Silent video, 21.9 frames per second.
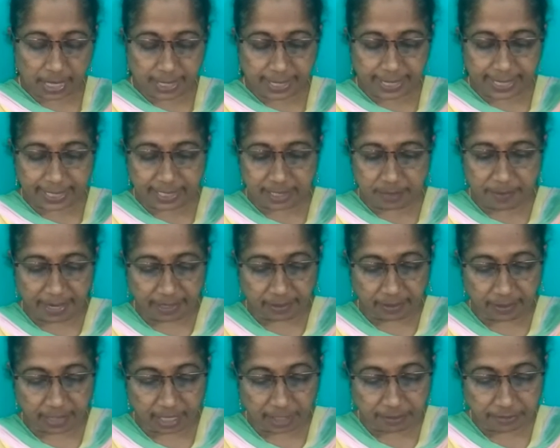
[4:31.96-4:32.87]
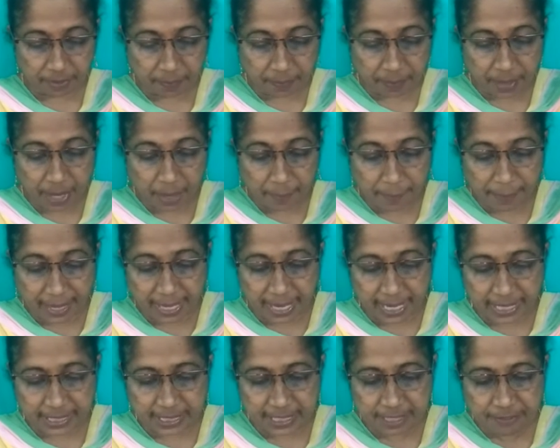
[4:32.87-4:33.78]
Next paragraph. By
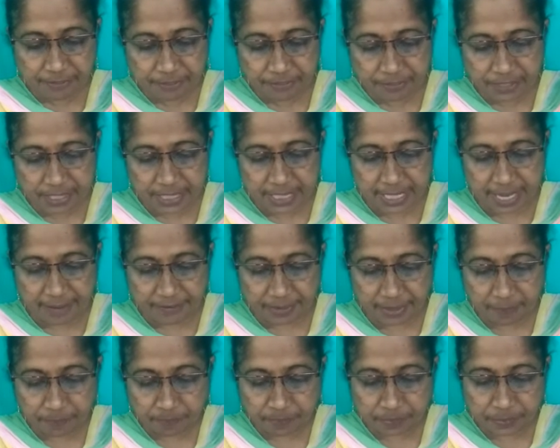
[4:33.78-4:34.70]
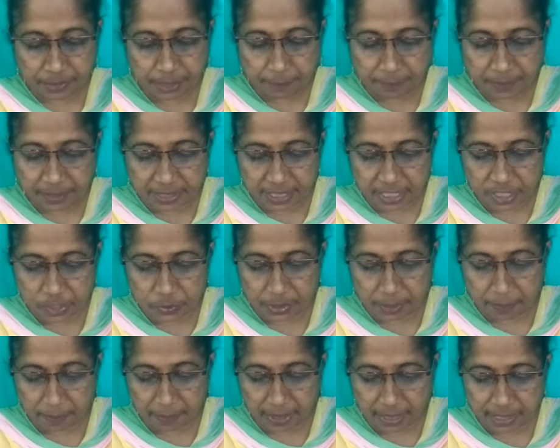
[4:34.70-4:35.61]
1857, the British were
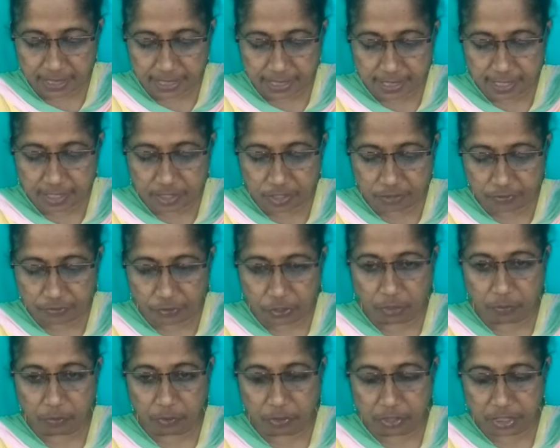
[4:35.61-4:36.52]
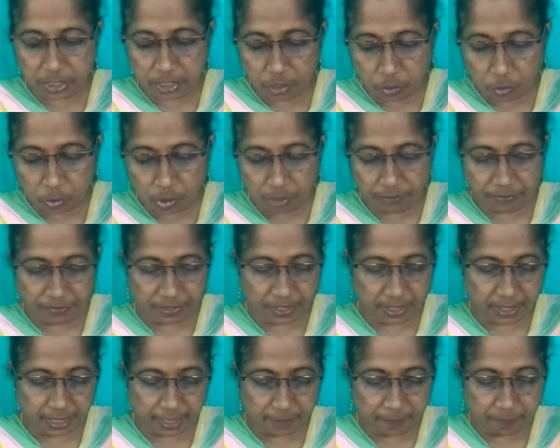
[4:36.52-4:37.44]
the masters of almost the whole of
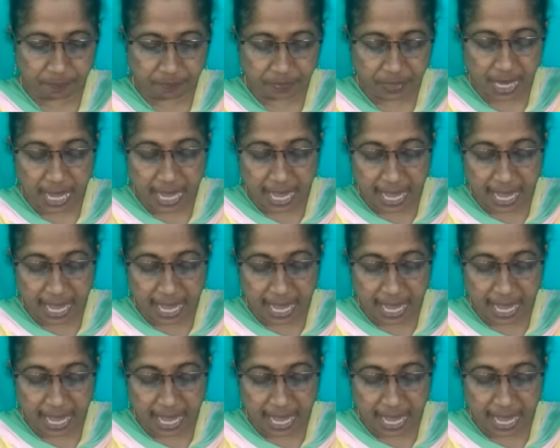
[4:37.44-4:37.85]
India.